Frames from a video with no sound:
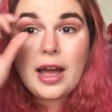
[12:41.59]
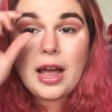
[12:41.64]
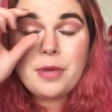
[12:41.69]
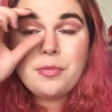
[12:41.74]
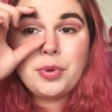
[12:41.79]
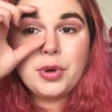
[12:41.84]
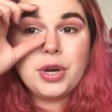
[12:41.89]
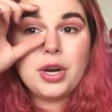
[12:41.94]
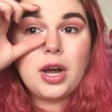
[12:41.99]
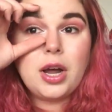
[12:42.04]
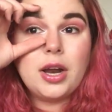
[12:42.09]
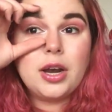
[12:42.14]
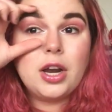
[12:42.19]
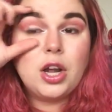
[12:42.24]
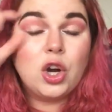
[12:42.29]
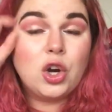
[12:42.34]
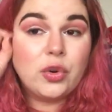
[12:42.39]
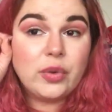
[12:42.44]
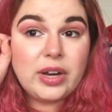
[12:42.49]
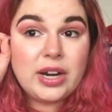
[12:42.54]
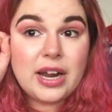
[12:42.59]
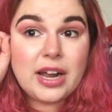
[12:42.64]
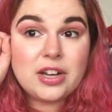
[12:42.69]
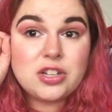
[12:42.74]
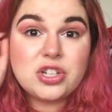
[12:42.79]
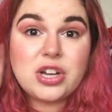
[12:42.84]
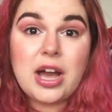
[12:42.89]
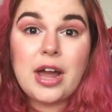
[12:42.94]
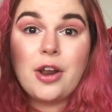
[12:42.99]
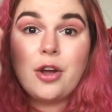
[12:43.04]
I put on a green
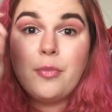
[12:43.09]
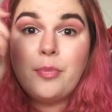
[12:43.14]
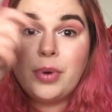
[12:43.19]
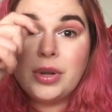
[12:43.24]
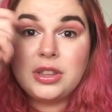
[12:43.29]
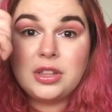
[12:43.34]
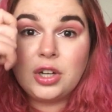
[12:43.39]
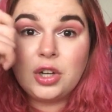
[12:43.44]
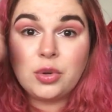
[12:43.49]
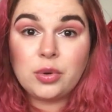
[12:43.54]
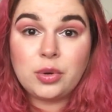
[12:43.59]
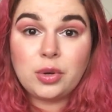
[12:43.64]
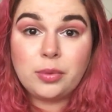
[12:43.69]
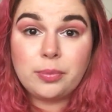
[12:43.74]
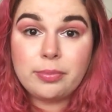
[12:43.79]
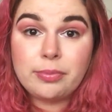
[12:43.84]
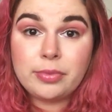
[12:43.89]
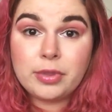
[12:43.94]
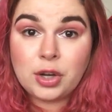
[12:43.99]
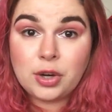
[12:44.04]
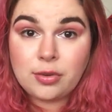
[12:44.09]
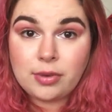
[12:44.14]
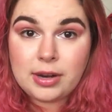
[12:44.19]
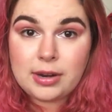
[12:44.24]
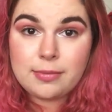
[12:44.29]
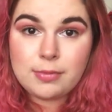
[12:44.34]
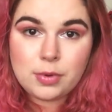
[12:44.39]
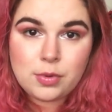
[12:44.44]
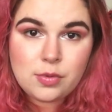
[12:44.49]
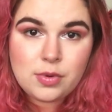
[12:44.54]
eyeshadow, put the
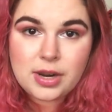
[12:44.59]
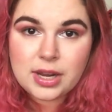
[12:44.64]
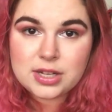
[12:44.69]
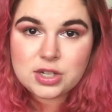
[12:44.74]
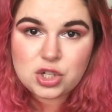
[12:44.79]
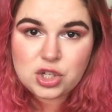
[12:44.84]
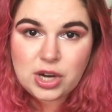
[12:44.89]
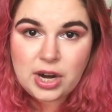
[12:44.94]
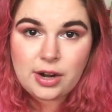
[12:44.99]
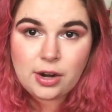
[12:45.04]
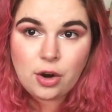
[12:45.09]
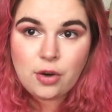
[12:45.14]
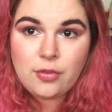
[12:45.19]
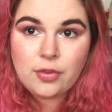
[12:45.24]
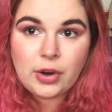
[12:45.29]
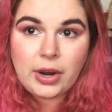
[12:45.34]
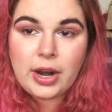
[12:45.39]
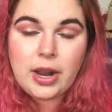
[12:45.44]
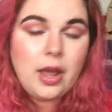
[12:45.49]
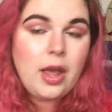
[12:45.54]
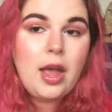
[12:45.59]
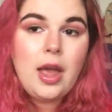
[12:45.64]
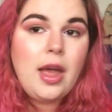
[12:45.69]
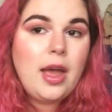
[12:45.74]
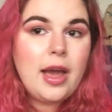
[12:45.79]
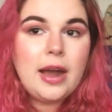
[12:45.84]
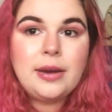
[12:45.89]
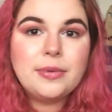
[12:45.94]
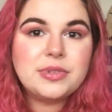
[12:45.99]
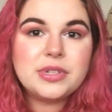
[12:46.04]
green Moondust shade over it,
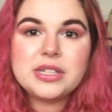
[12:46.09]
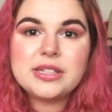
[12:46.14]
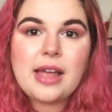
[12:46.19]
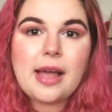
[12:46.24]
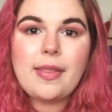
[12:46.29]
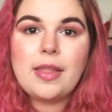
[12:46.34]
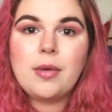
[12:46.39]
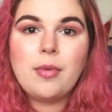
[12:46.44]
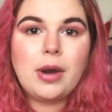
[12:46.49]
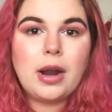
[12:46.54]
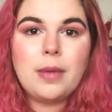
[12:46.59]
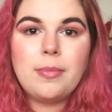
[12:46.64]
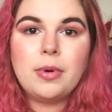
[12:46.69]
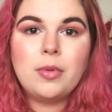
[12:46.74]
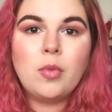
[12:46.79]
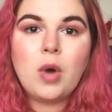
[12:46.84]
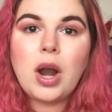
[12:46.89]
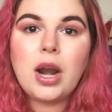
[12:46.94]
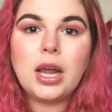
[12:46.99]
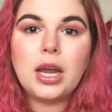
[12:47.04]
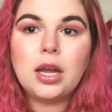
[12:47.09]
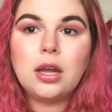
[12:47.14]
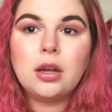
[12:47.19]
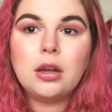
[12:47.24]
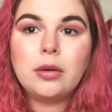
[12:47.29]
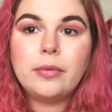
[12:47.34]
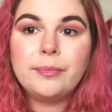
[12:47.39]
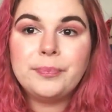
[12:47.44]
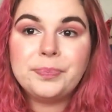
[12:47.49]
and it was exactly what I'd been wanting.